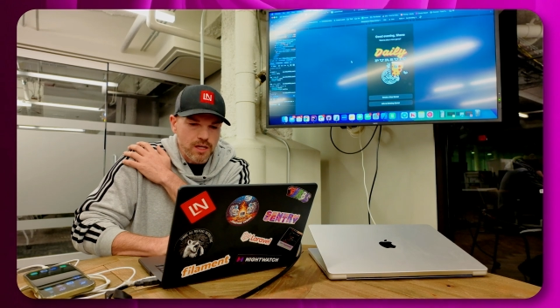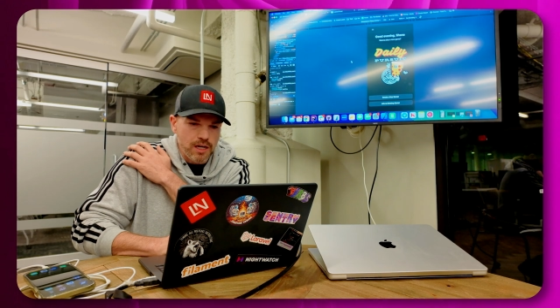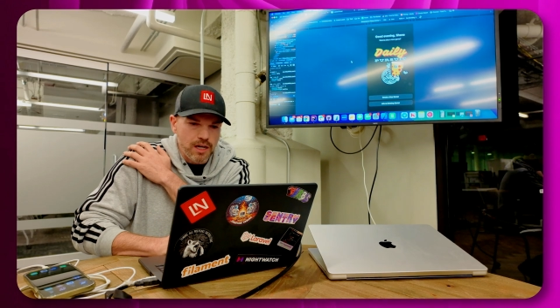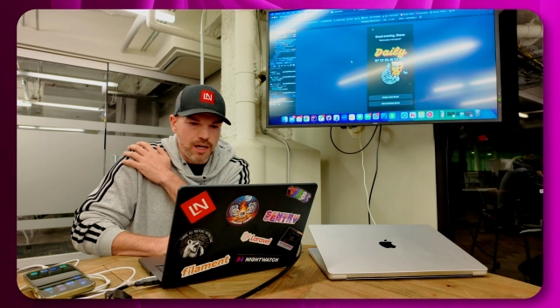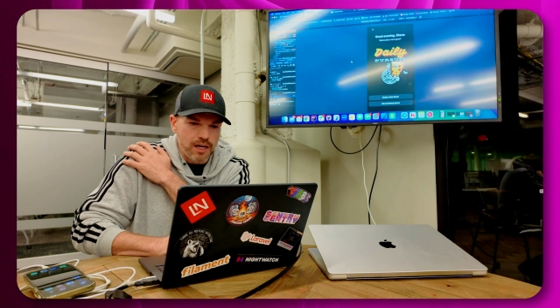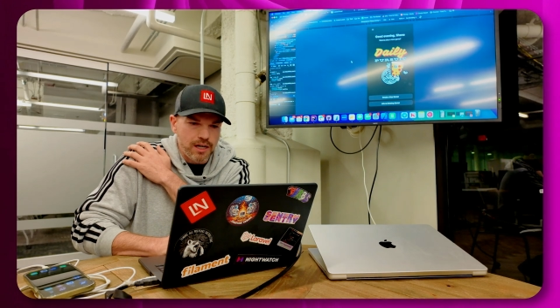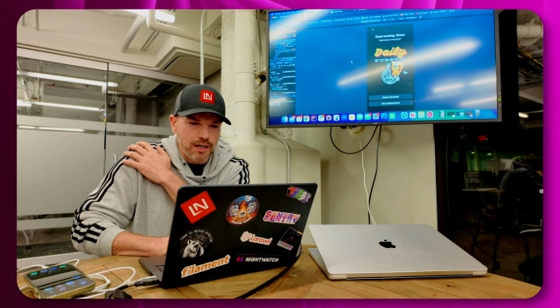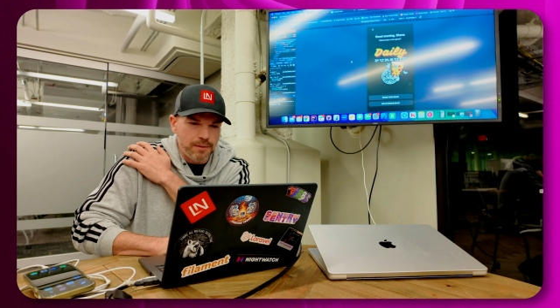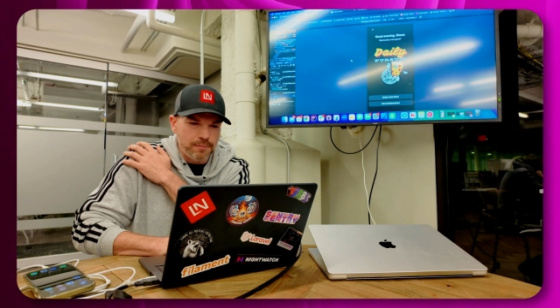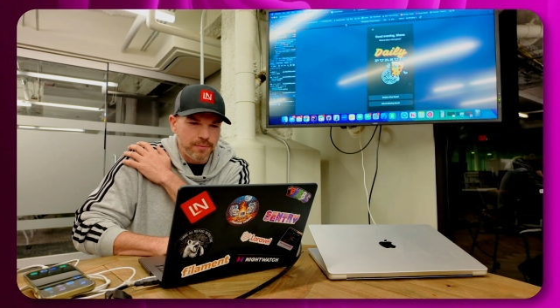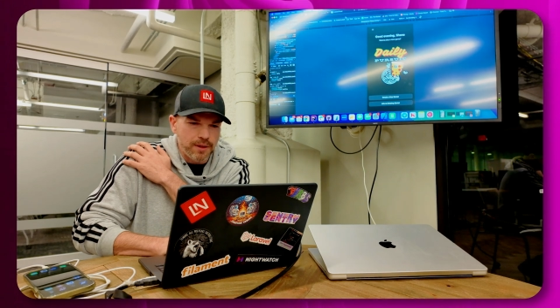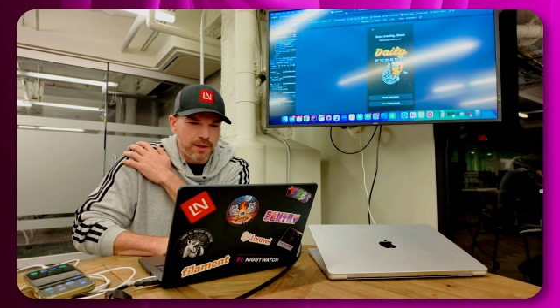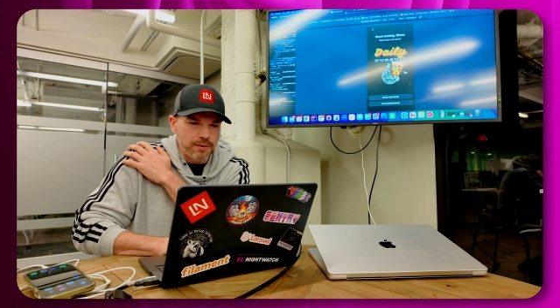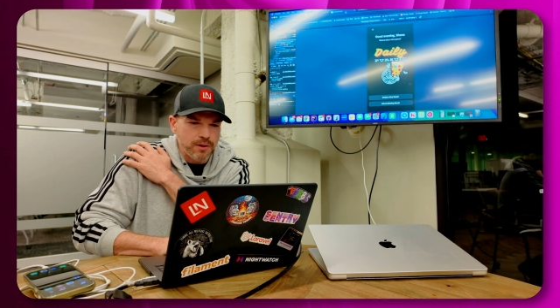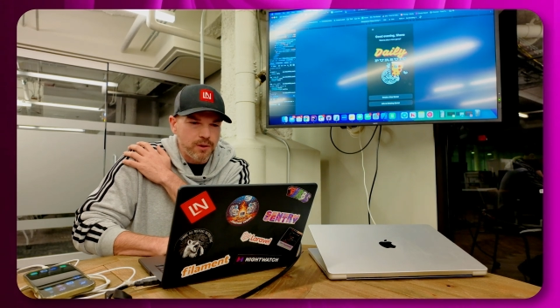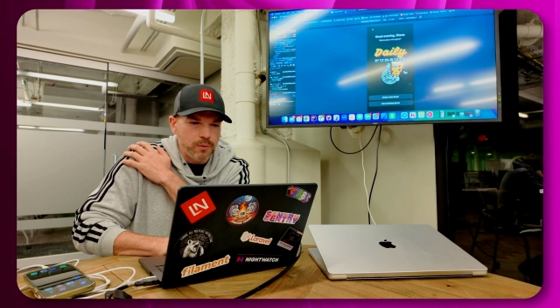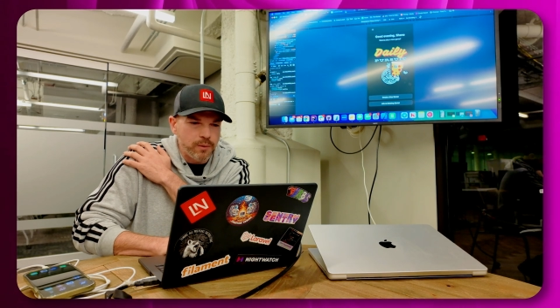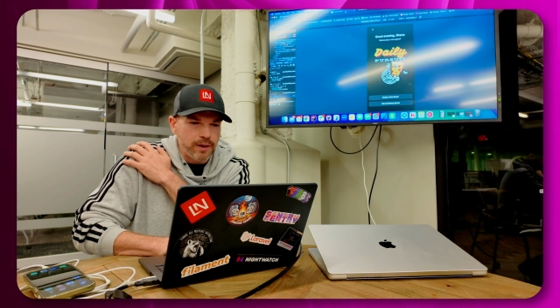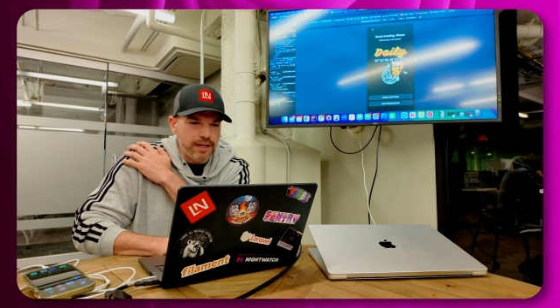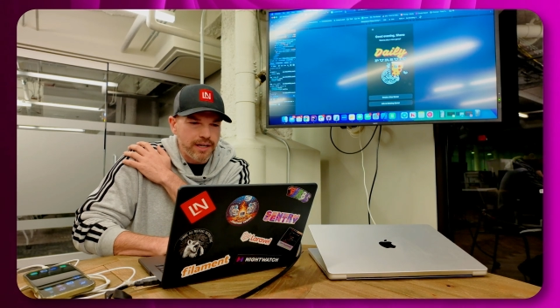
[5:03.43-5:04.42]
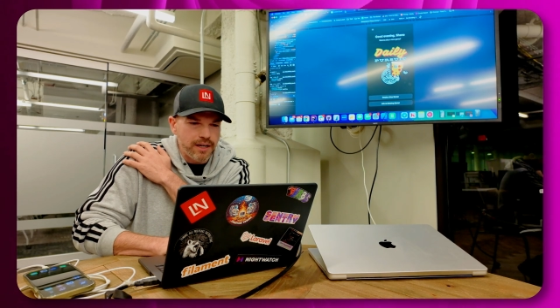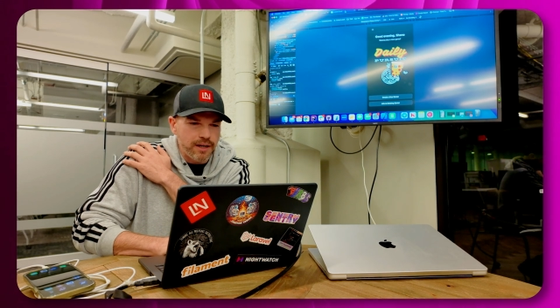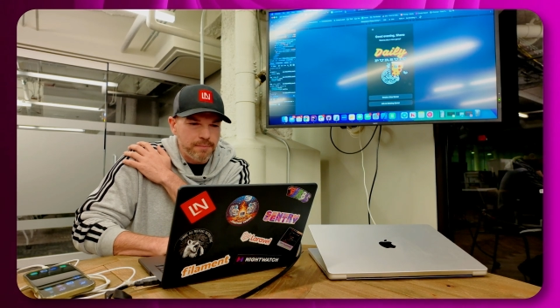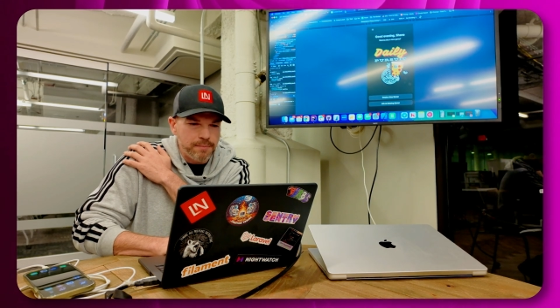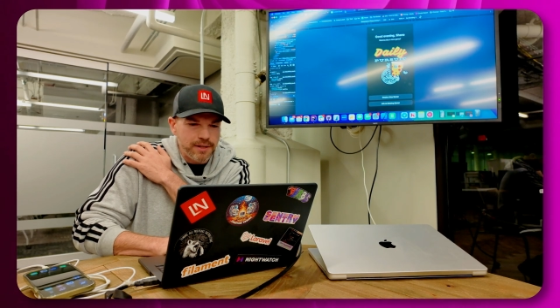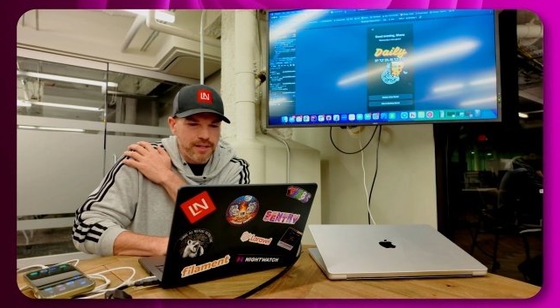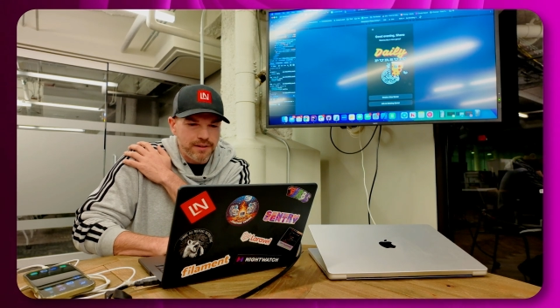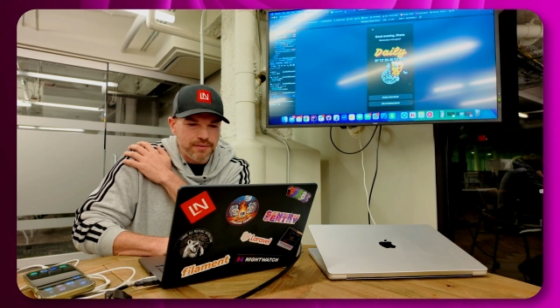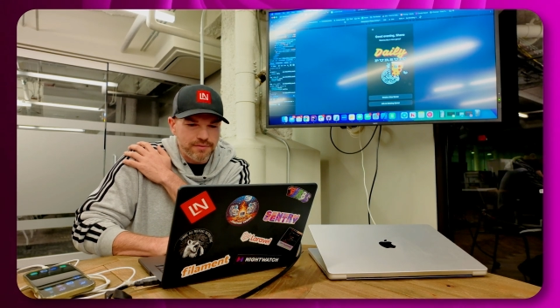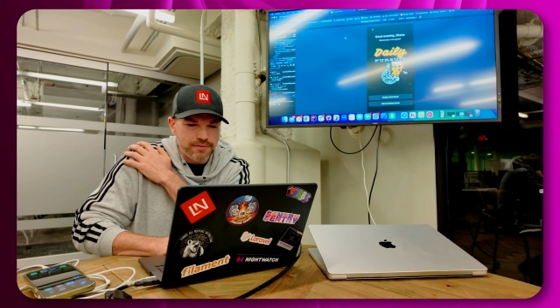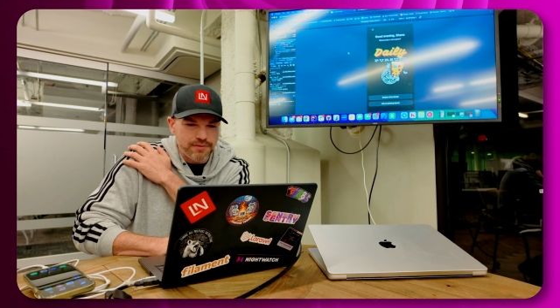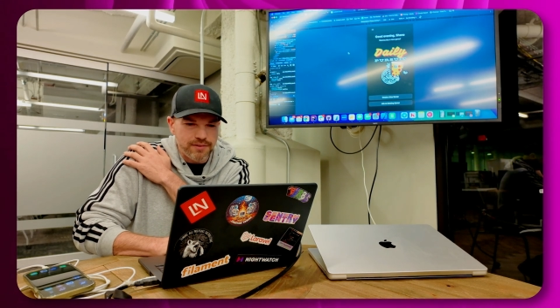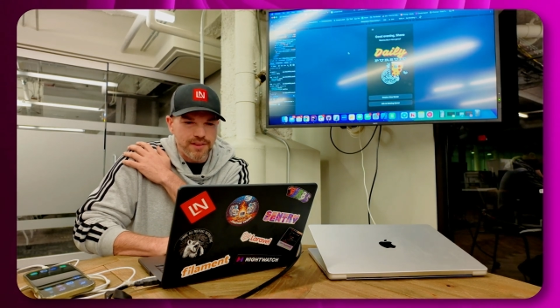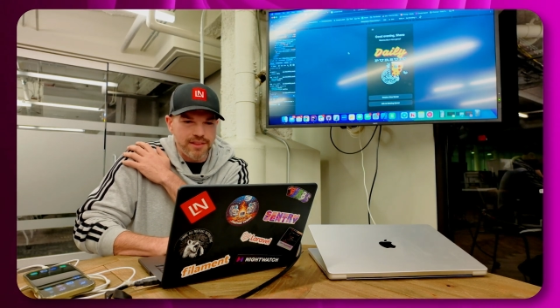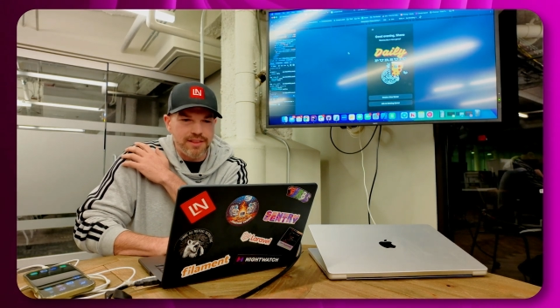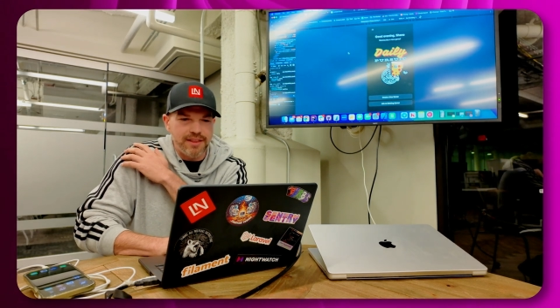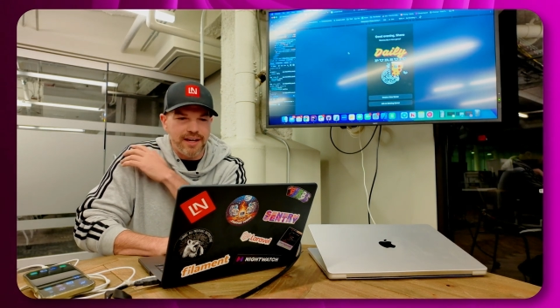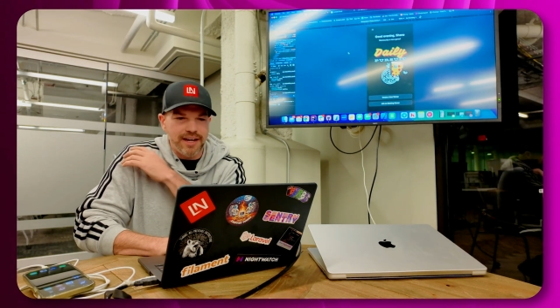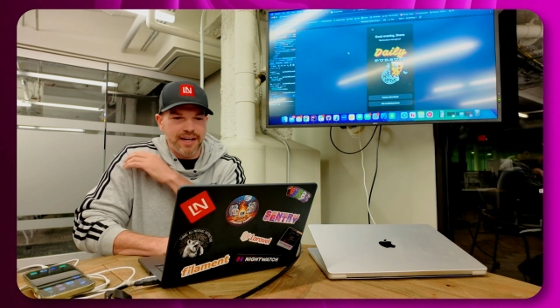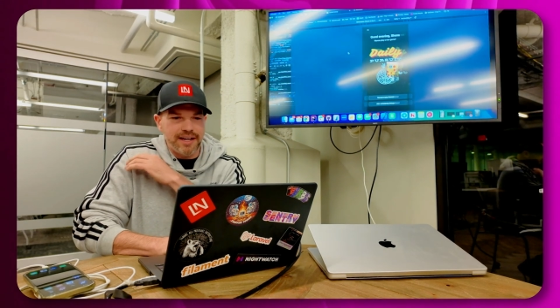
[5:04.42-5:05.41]
I'm going to wait a minute for
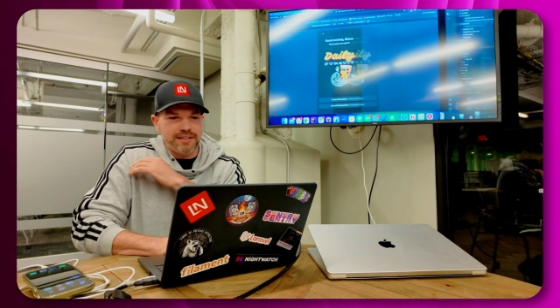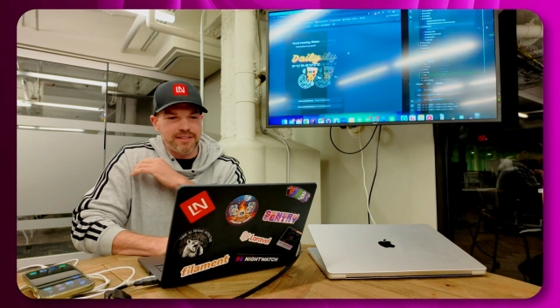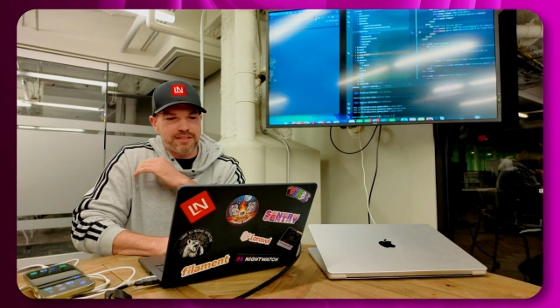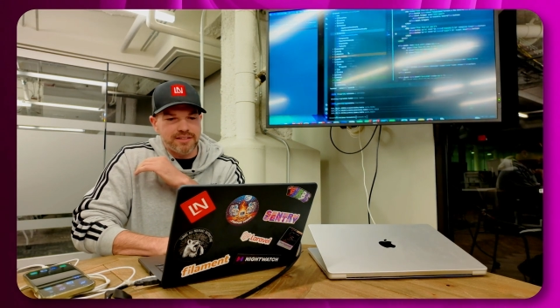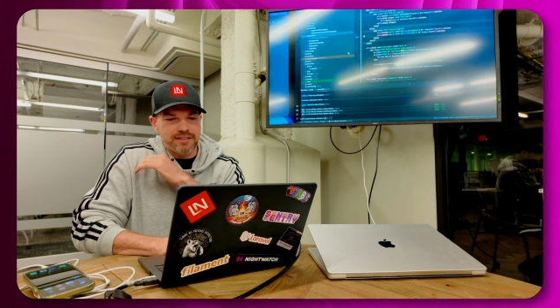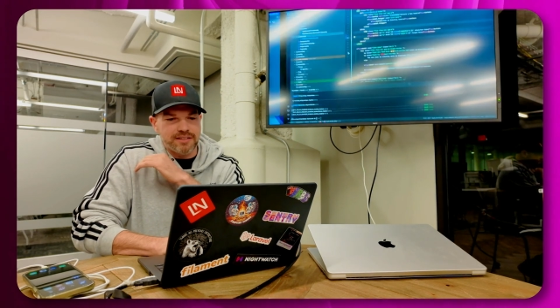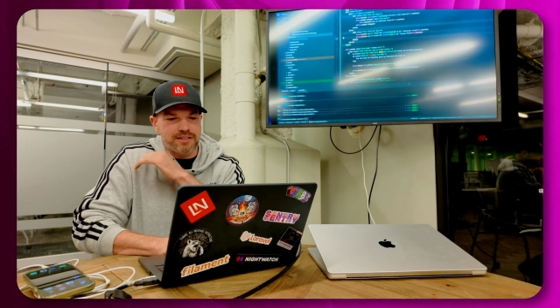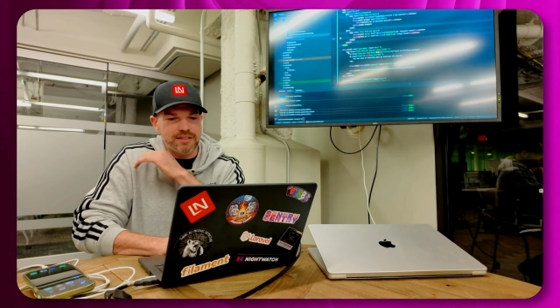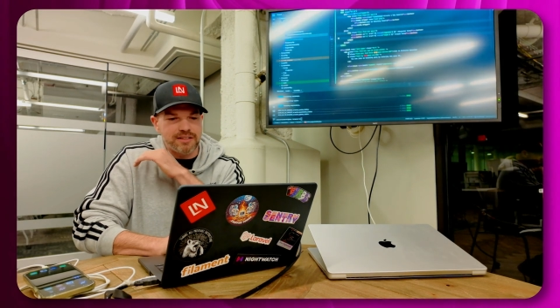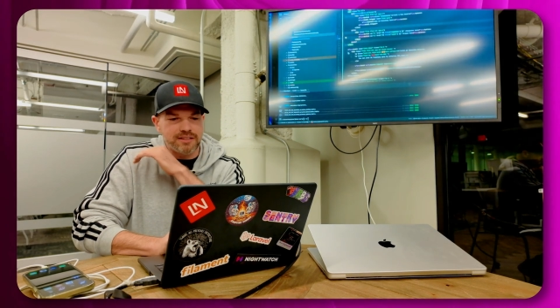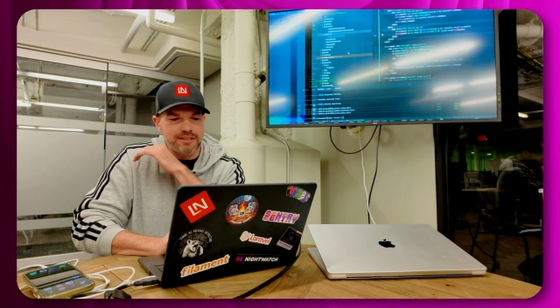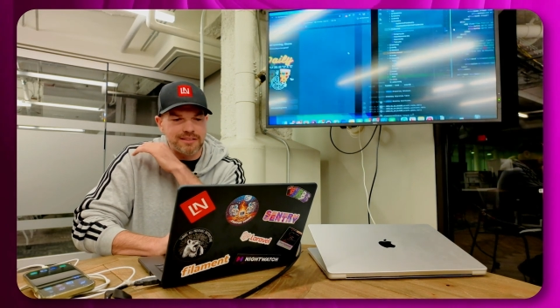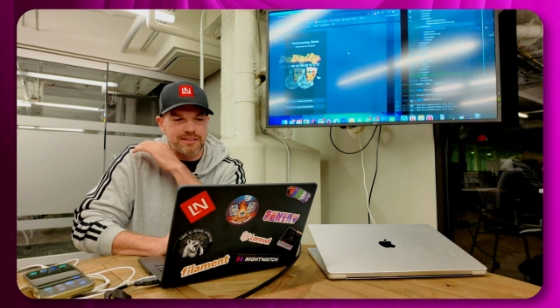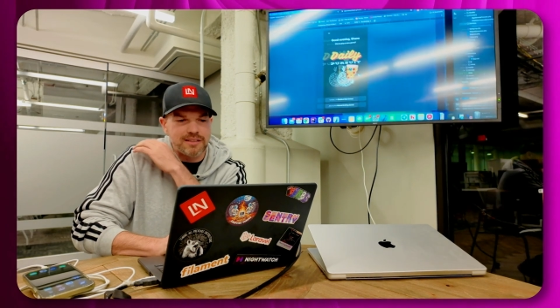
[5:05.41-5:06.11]
that